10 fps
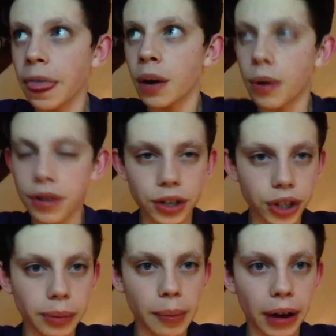with the new
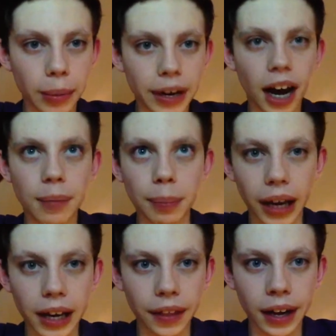zombie map coming out, I've been
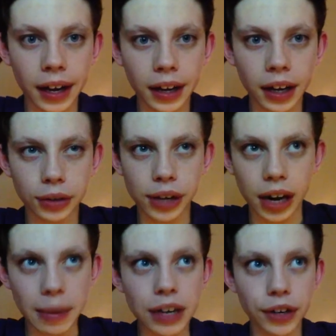playing that. I
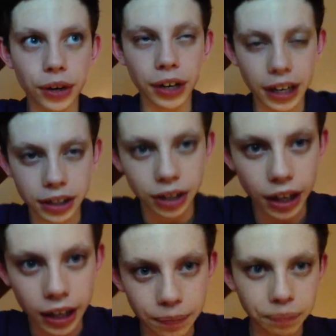made a video on it
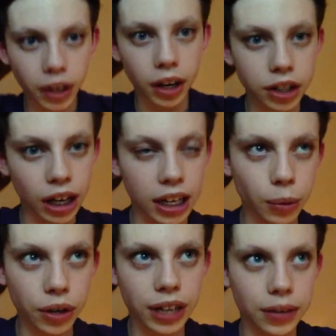yesterday, because I actually
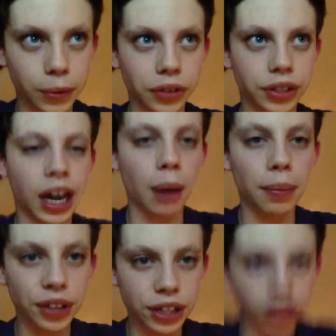wanted to get some content out,
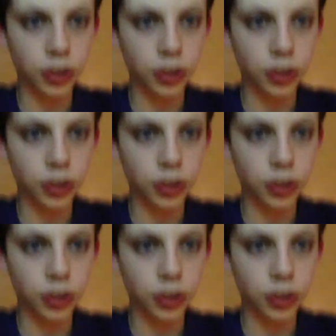but this is